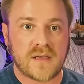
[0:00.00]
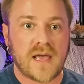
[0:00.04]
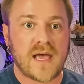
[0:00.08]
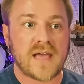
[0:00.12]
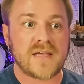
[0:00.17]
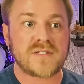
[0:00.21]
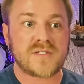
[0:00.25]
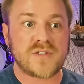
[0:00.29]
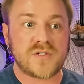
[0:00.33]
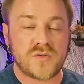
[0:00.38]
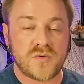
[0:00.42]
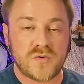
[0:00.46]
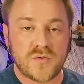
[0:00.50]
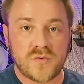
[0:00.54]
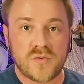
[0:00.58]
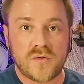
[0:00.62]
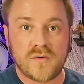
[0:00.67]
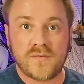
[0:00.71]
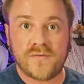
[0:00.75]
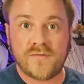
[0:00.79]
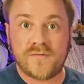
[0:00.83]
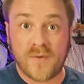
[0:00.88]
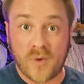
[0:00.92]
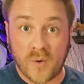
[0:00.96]
as
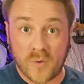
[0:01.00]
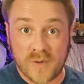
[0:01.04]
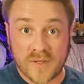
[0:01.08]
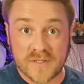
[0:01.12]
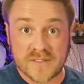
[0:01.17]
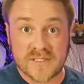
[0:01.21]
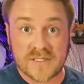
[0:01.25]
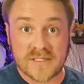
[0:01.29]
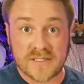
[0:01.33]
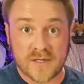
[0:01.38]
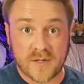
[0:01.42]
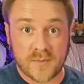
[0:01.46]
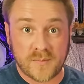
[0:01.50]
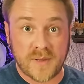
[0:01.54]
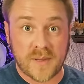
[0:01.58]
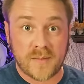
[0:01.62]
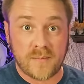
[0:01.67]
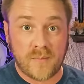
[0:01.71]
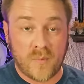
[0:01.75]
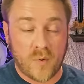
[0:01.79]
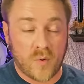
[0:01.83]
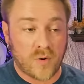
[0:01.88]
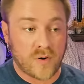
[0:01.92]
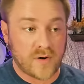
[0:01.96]
you focus a little
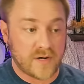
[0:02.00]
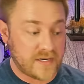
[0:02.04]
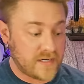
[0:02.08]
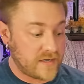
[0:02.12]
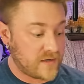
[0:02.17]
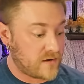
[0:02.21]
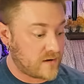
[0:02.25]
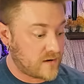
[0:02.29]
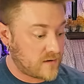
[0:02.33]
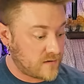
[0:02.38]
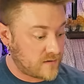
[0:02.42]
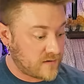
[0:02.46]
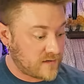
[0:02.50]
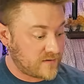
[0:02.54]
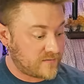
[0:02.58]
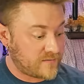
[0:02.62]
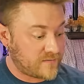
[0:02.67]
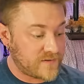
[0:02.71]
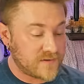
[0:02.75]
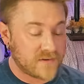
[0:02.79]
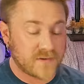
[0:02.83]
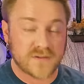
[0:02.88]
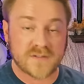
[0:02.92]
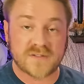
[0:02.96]
bit more here, it
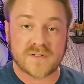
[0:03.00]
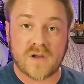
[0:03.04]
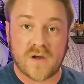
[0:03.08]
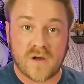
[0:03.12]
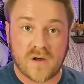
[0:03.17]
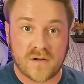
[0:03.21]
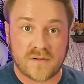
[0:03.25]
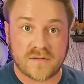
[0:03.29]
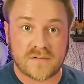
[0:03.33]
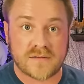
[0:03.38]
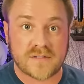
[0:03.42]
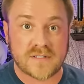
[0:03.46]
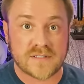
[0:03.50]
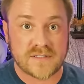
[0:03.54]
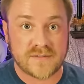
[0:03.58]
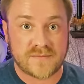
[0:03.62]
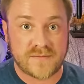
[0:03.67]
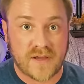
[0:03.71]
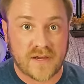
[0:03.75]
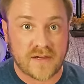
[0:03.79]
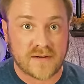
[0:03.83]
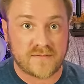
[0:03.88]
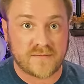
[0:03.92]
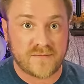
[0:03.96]
feels, on the
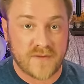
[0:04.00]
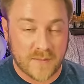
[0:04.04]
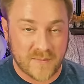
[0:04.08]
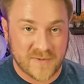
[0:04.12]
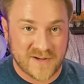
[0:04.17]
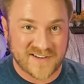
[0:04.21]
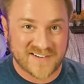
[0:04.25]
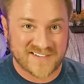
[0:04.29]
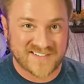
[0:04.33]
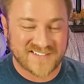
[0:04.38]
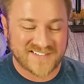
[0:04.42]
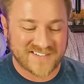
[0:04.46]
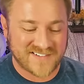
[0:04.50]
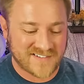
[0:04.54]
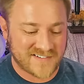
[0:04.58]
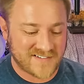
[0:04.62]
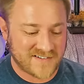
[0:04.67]
divine feminine.